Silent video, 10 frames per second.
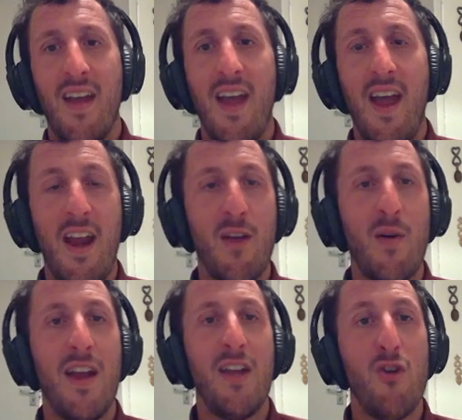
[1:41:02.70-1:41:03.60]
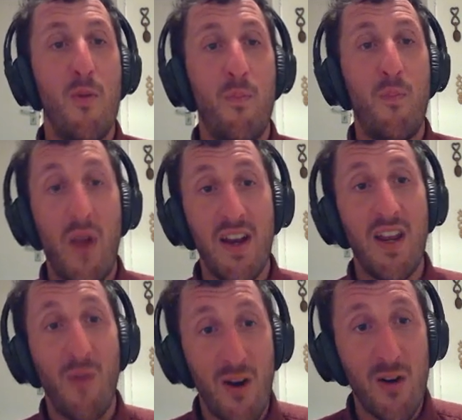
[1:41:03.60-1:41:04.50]
Anyway, you're all
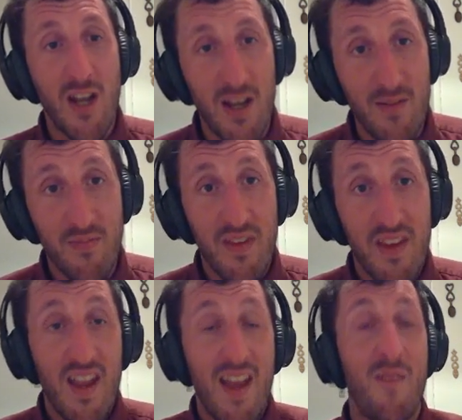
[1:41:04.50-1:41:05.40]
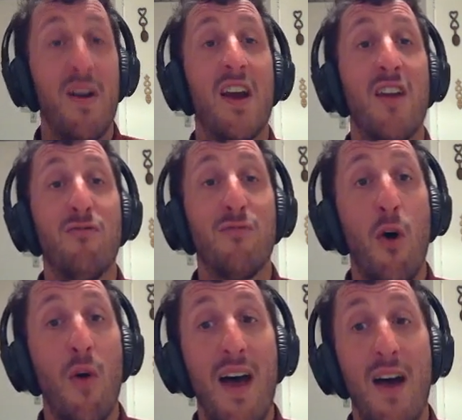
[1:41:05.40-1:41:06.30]
bloody welcome, and we're gonna
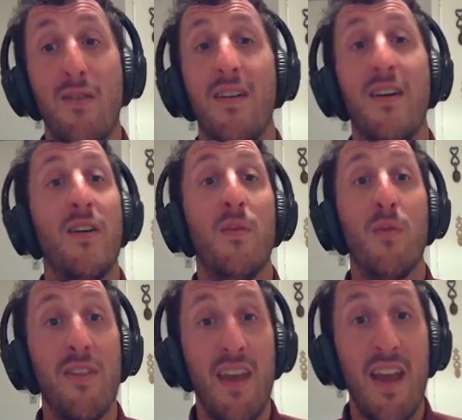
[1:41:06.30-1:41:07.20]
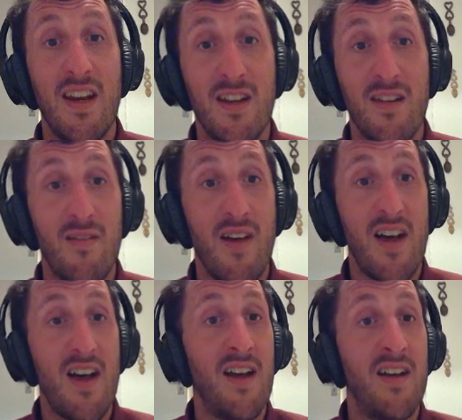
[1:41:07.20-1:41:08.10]
roll out with the end of
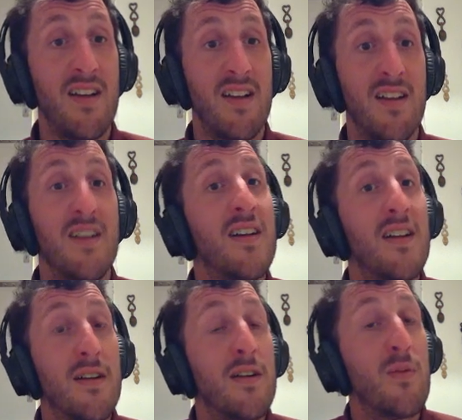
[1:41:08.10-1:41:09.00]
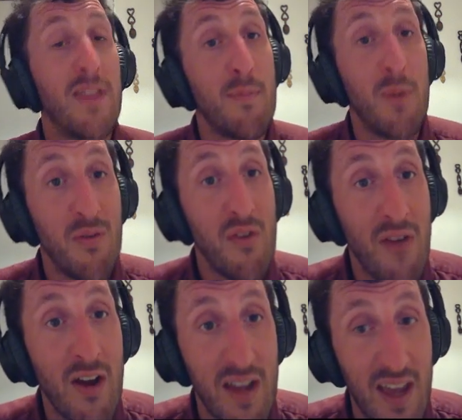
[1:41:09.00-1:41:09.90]
with the movie
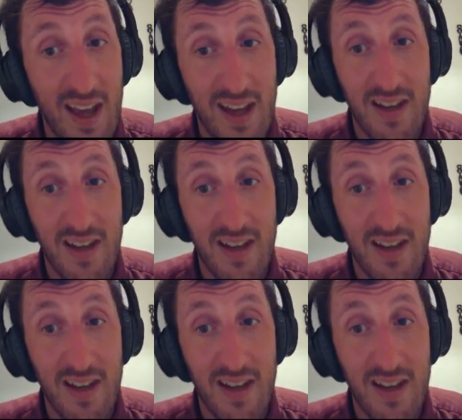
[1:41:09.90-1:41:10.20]
round again.